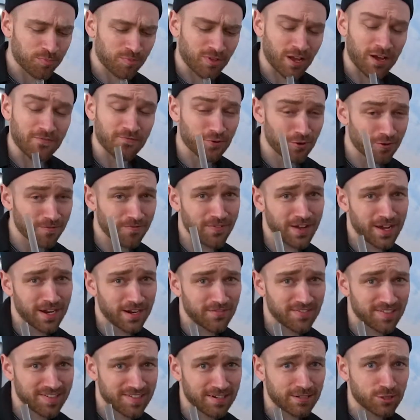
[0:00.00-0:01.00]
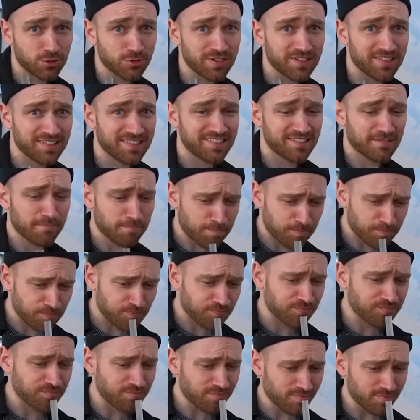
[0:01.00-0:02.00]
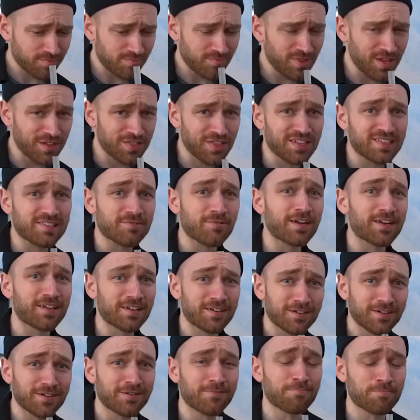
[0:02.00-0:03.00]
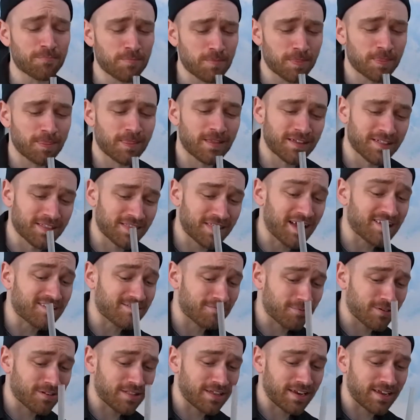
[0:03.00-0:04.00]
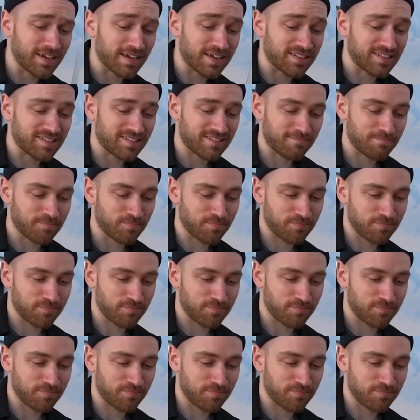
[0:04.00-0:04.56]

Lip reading: If you're a fan of citrus, this right here, that's really nice.